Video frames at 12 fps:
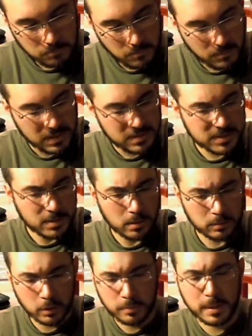let's talk a
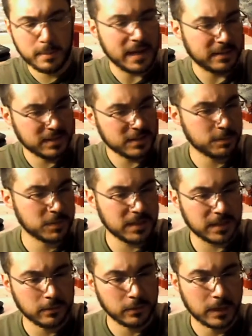little bit about this
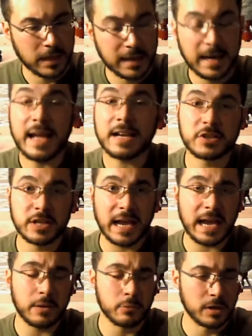particular gun. And I actually
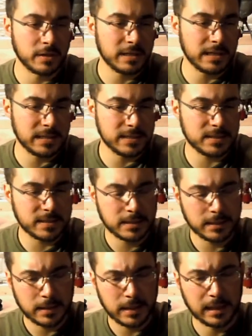had one of these
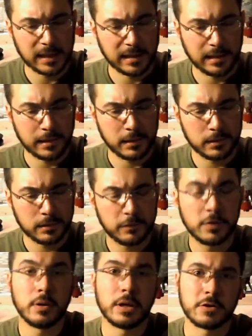a
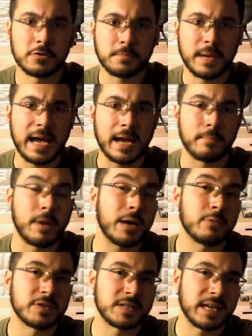few years back.
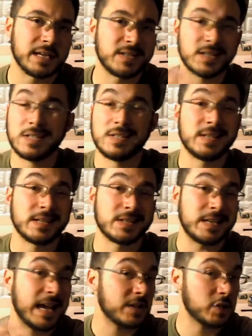Mine was a
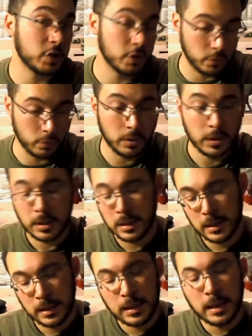66-2.
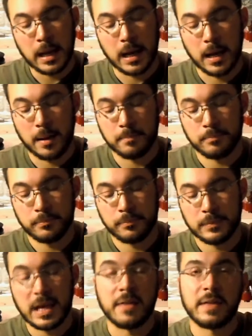
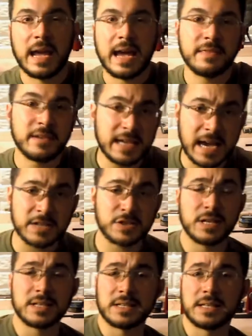Now they add the dash
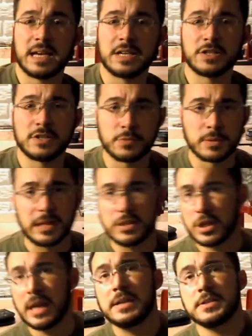designations when they
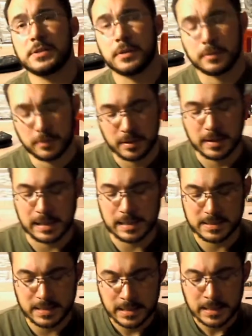change certain things.